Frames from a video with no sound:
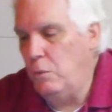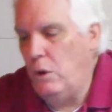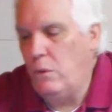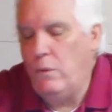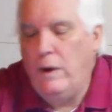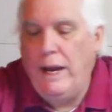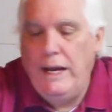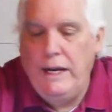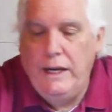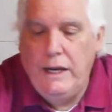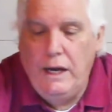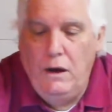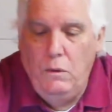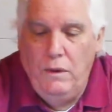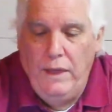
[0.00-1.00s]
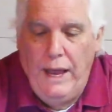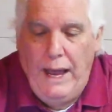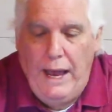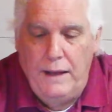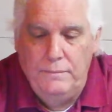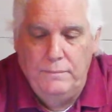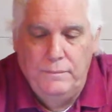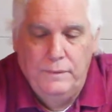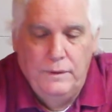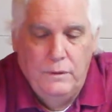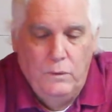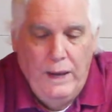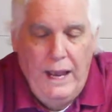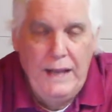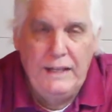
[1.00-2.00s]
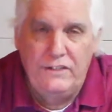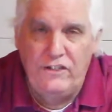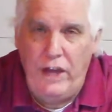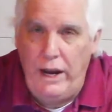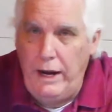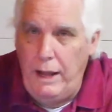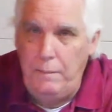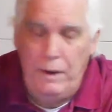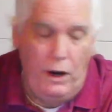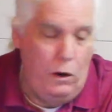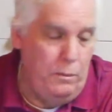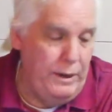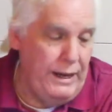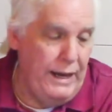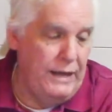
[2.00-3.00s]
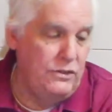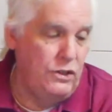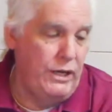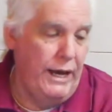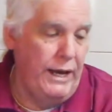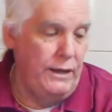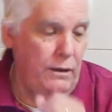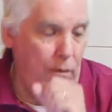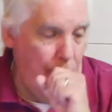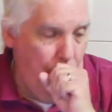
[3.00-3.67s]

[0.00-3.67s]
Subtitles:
We're ready to go with that. We hadn't set it up in OBS yet.